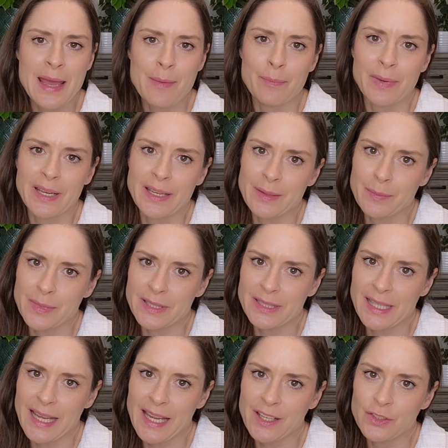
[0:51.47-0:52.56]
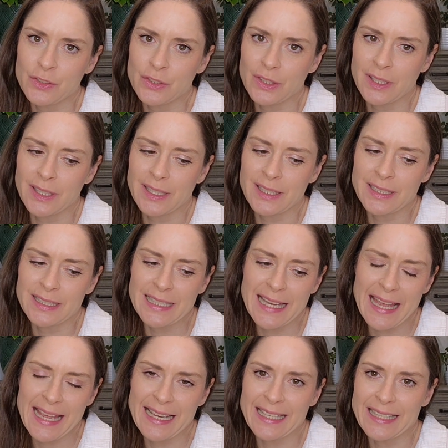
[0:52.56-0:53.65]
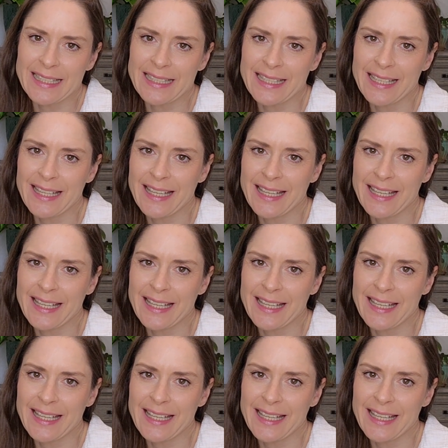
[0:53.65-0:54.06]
My name is Angela, and